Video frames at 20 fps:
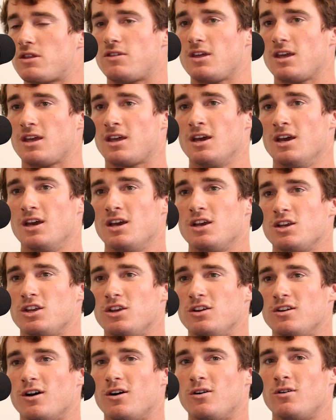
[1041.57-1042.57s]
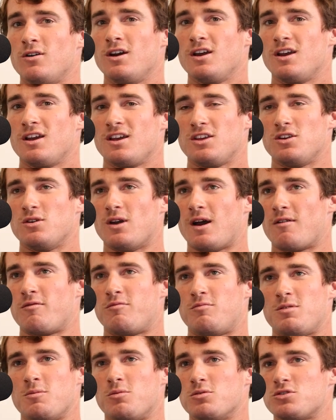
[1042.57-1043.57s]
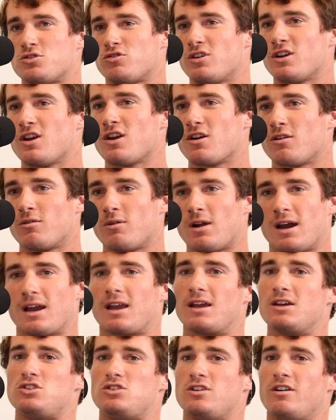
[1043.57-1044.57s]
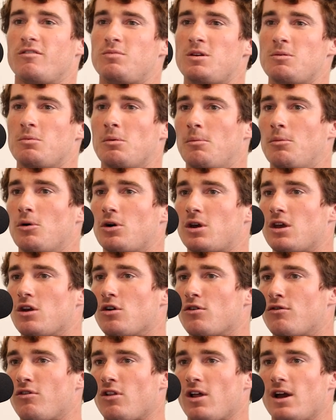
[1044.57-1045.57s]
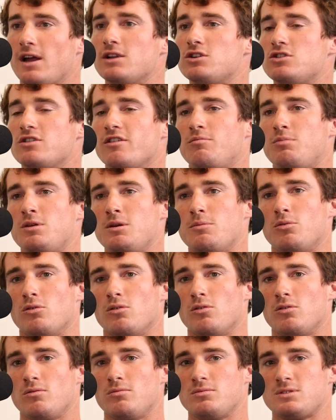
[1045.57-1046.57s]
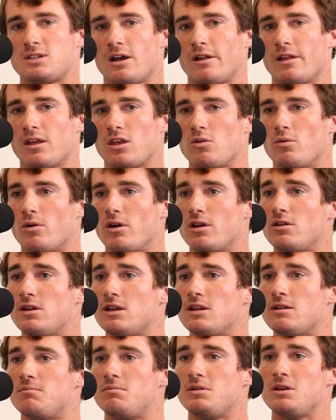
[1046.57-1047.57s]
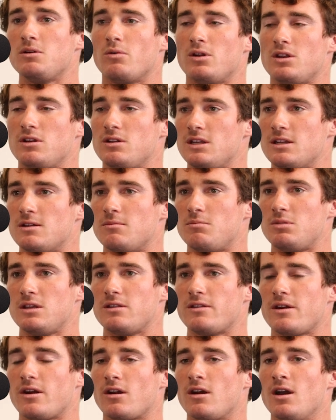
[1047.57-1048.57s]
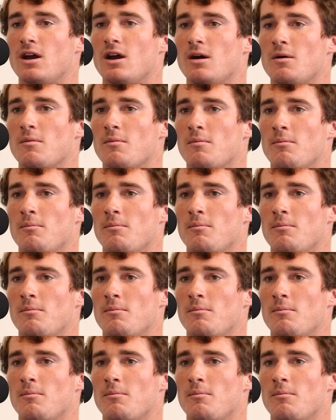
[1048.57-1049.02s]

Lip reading: I think, you know, you have people stringing your rackets, you have people booking your flights, you have people telling you where you need to be when you need to be there,